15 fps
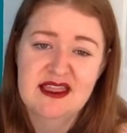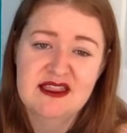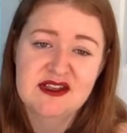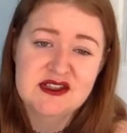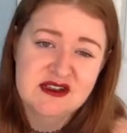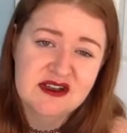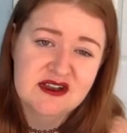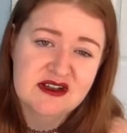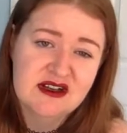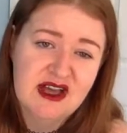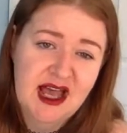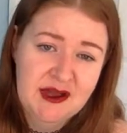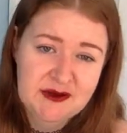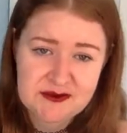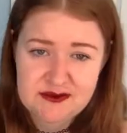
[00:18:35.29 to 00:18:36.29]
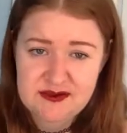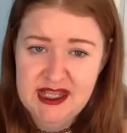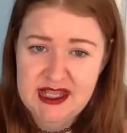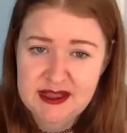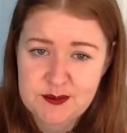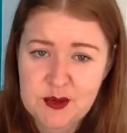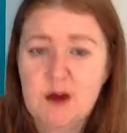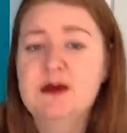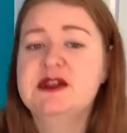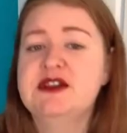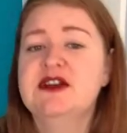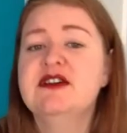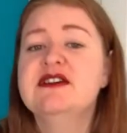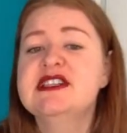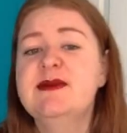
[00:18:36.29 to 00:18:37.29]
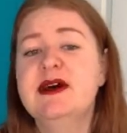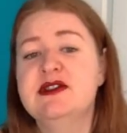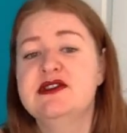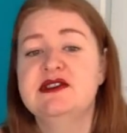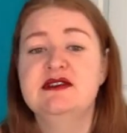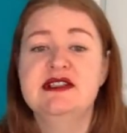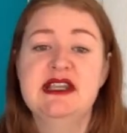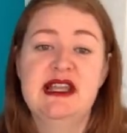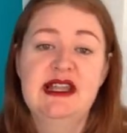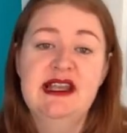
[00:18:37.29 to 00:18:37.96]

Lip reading: and they don't have like the proper touristy bit on Sunday.